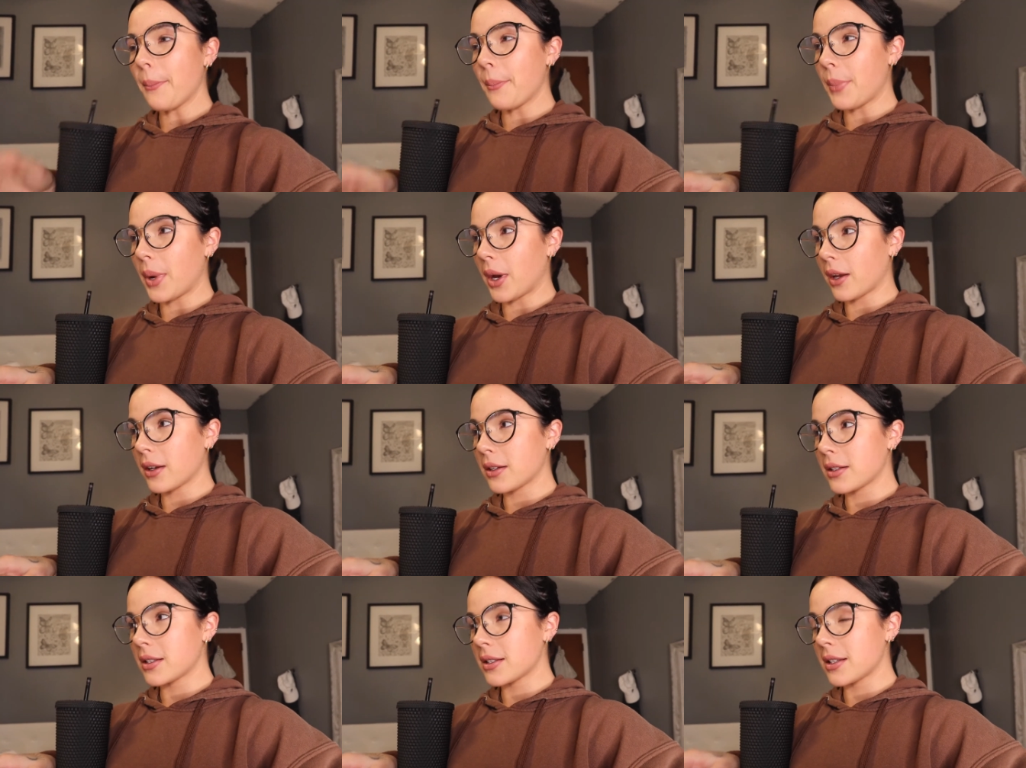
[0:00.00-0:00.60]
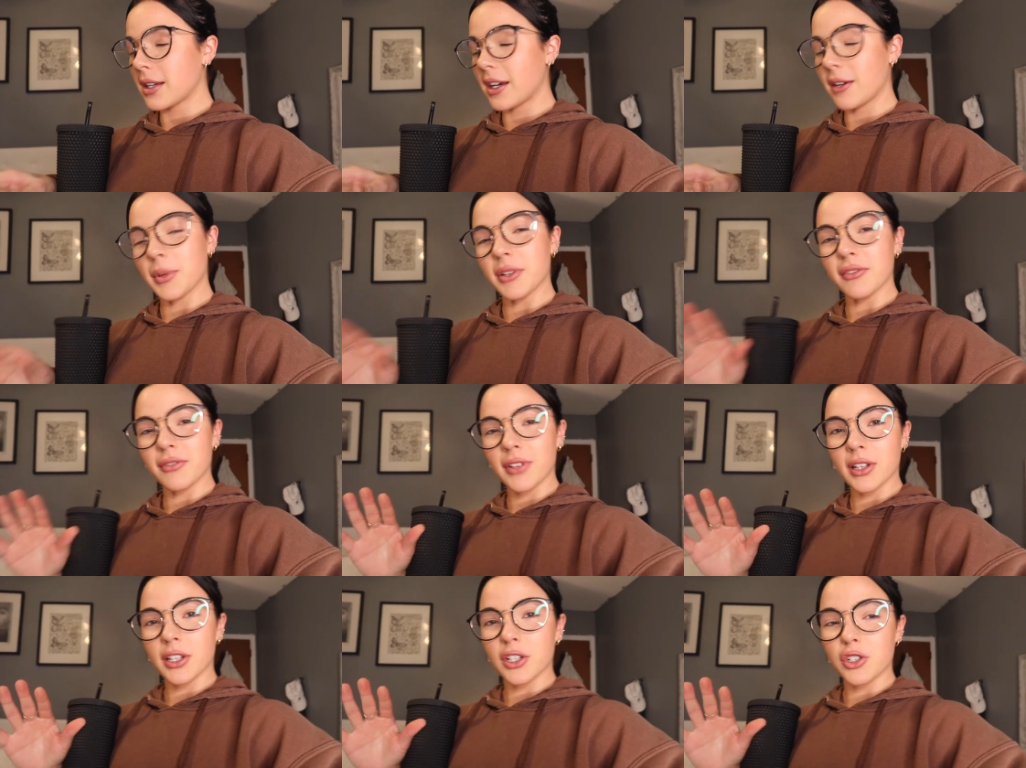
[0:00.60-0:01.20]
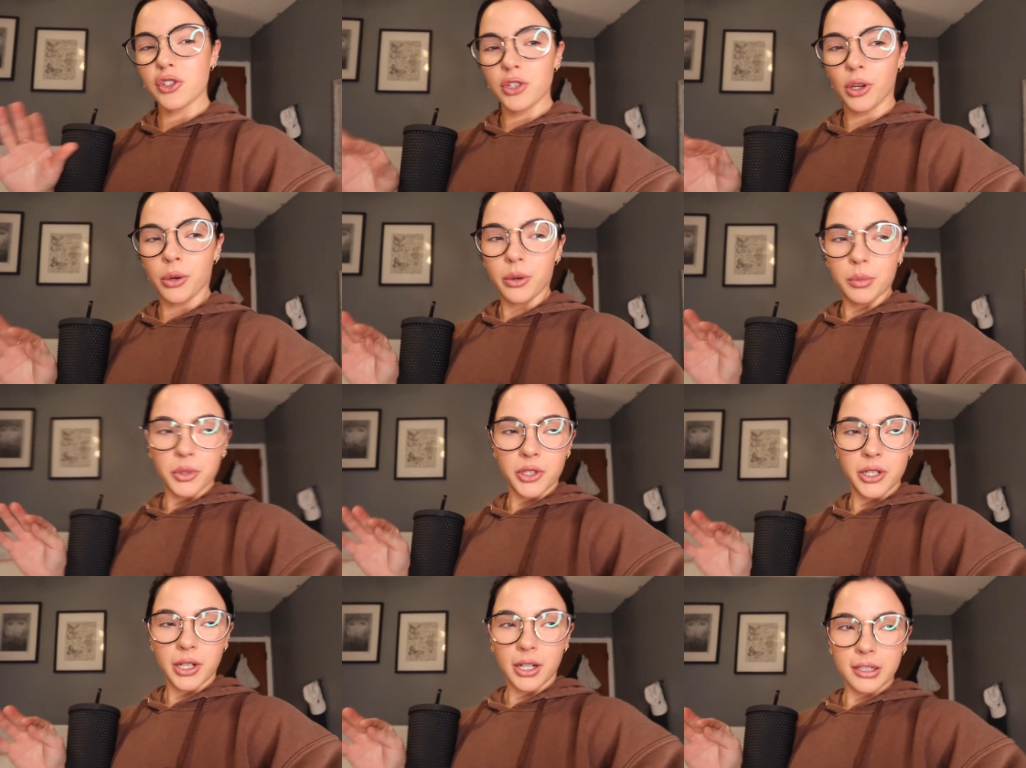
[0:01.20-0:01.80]
but I've been feeling so
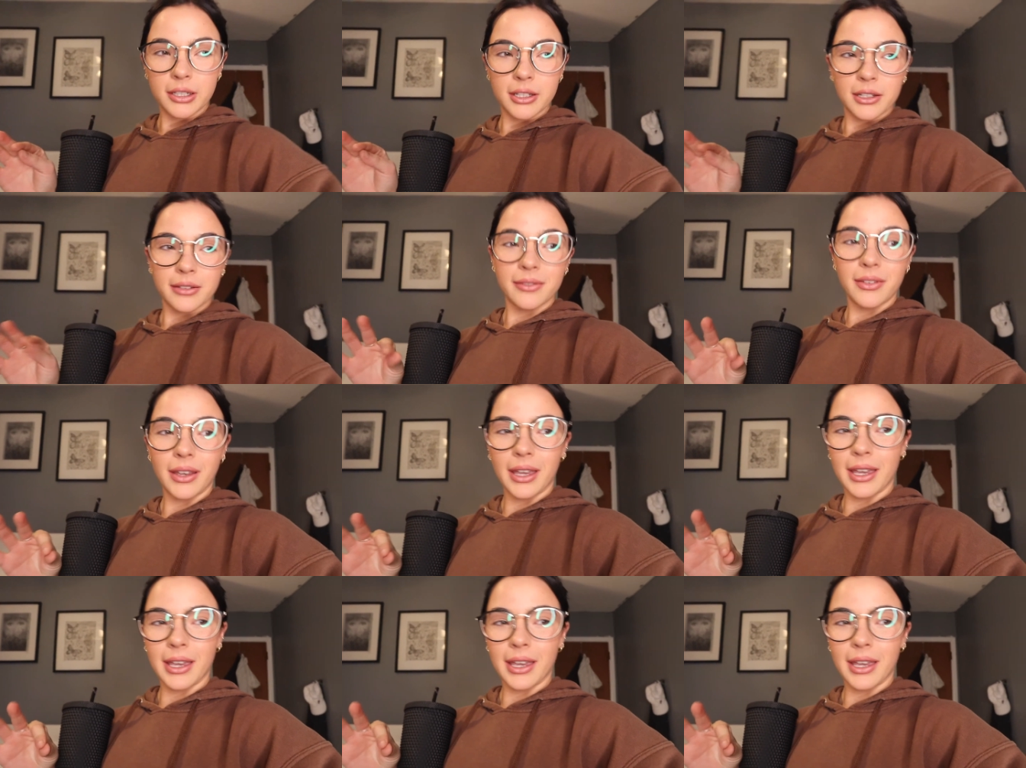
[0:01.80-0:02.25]
unproductive.